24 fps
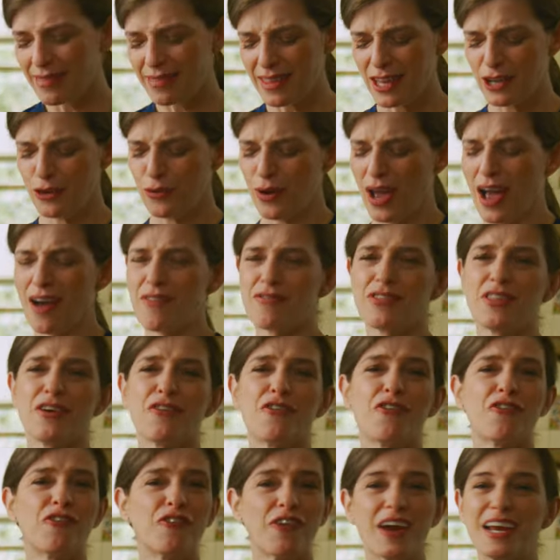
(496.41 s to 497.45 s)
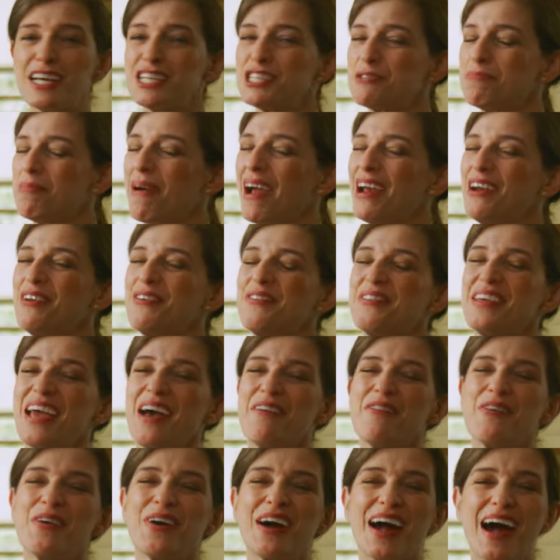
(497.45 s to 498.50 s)
And then you have the fresh bite of the
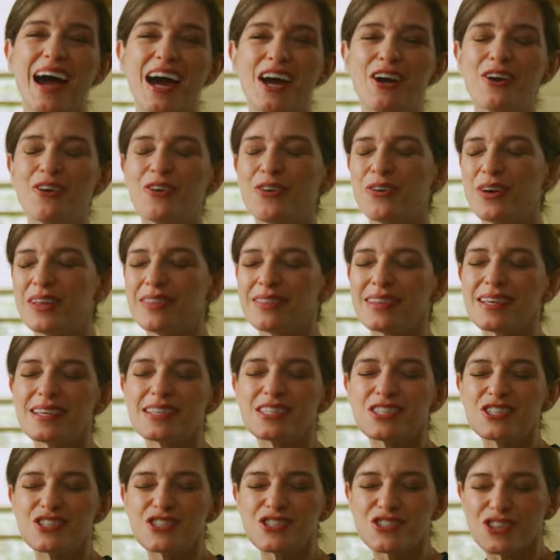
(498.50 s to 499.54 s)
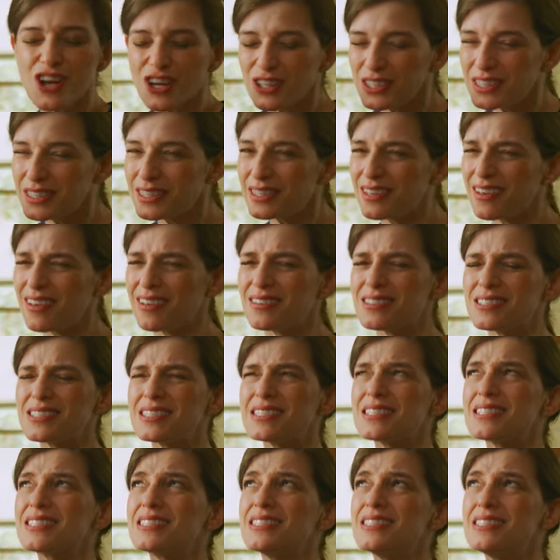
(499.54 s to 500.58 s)
avocado and the salty and
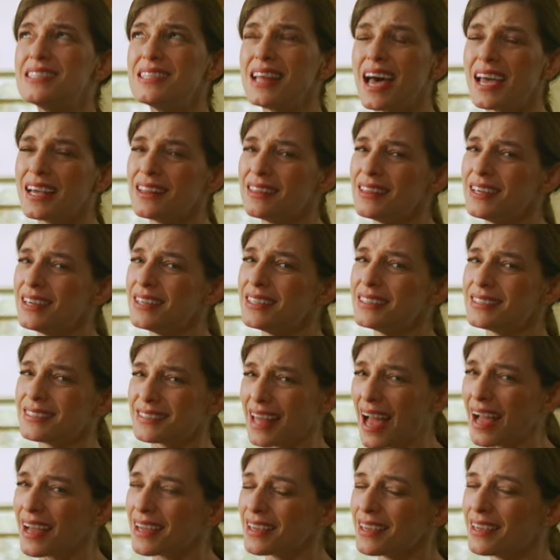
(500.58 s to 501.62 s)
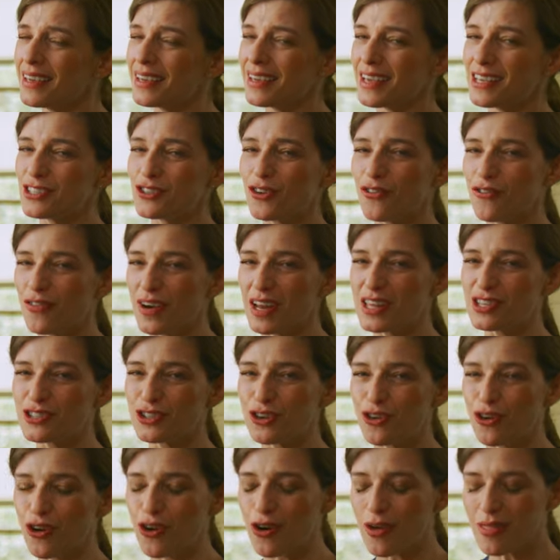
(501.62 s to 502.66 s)
slightly tangy queso
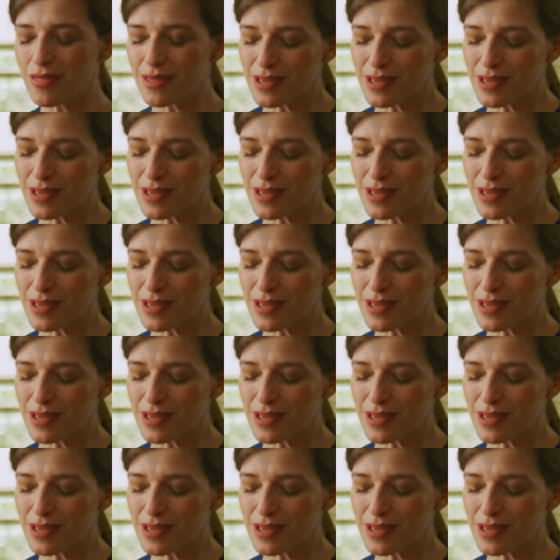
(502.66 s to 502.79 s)
fresco.